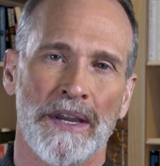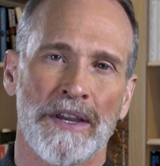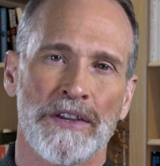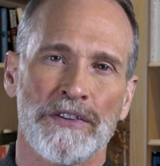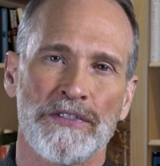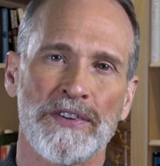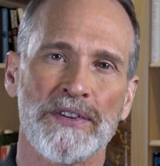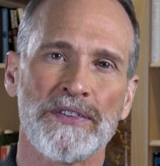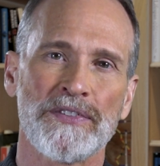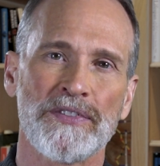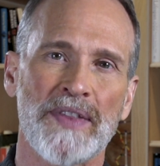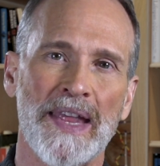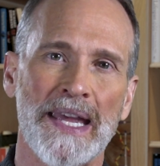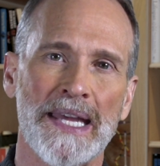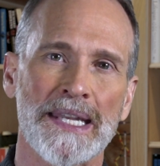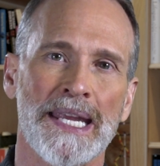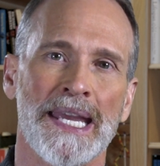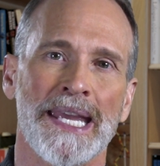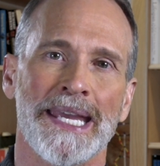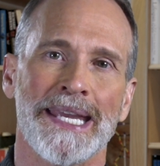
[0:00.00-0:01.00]
Since
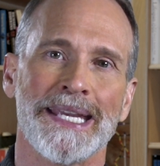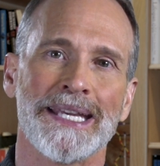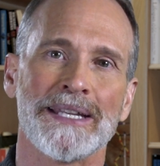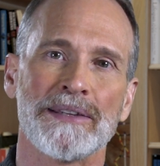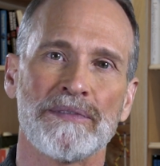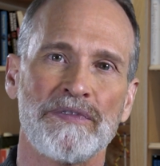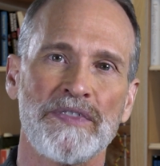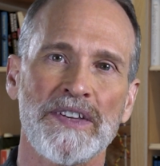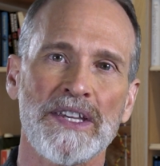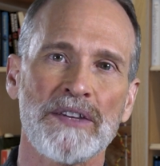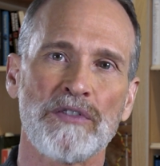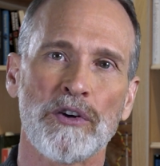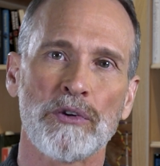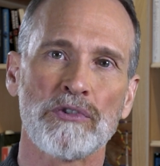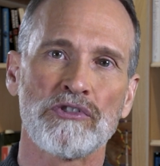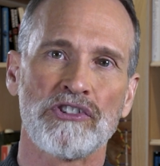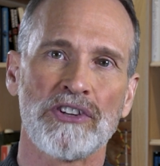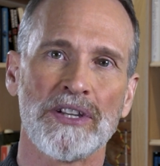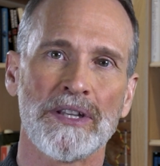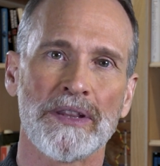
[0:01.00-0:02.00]
then, in vivo
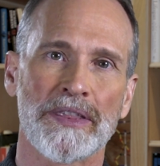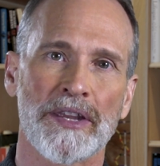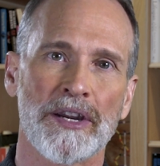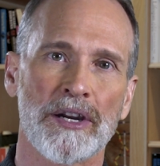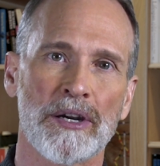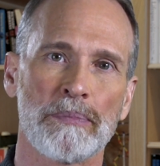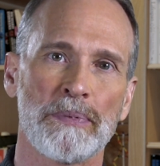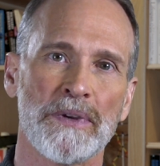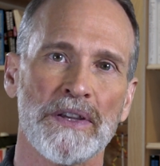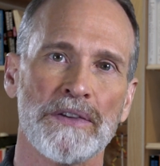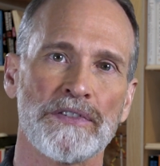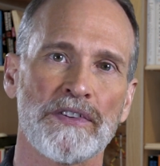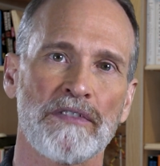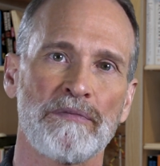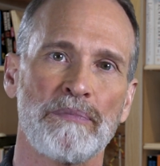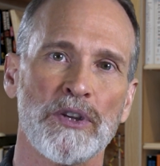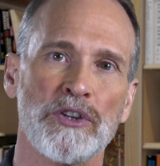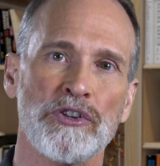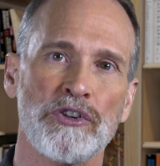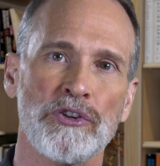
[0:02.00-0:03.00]
gene therapies have
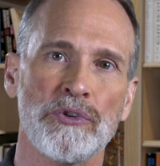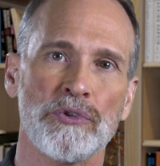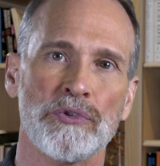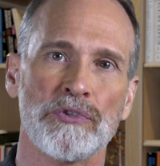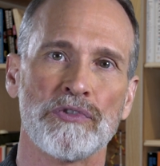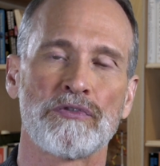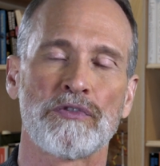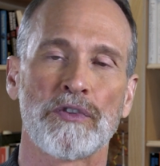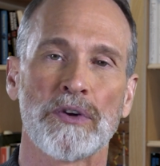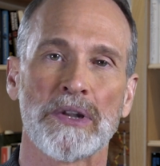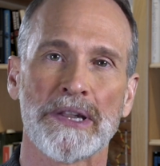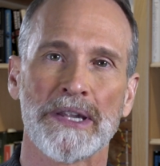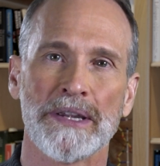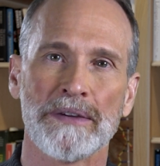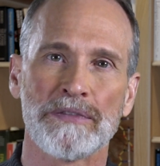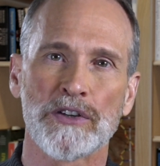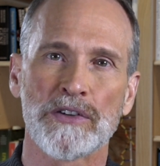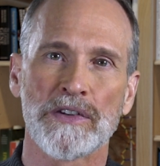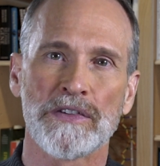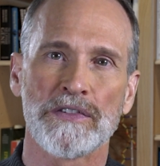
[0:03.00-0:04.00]
been used for
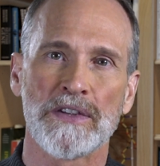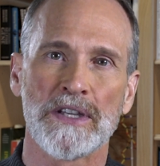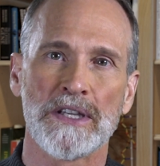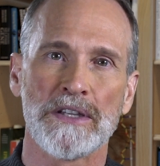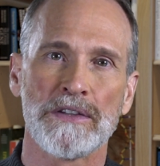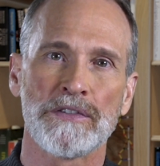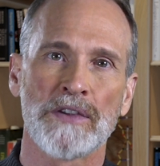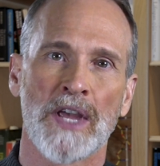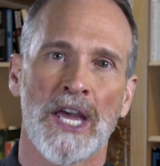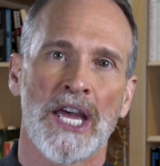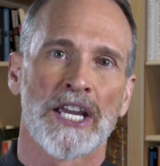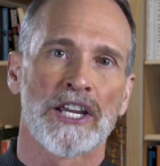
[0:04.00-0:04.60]
liver disease,